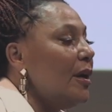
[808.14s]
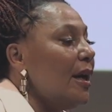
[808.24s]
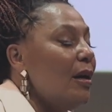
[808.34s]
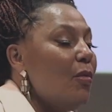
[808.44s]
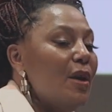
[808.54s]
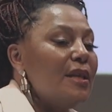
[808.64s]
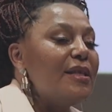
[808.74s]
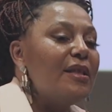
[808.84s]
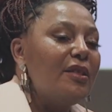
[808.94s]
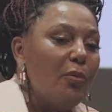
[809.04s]

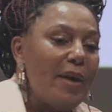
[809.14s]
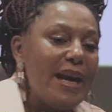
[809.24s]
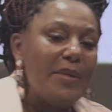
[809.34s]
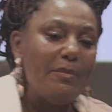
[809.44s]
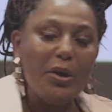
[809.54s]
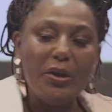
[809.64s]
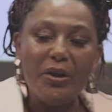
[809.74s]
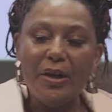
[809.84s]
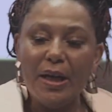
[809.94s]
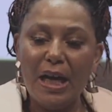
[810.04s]
was the rape and
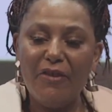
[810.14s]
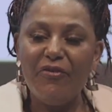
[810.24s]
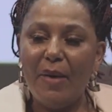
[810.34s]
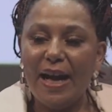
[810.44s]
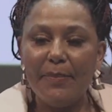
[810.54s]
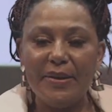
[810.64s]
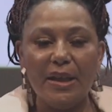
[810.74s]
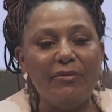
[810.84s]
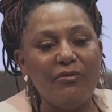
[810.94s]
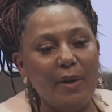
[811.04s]
murder of my
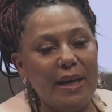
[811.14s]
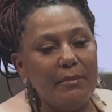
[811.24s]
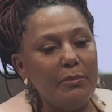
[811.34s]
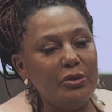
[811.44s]
beloved friend,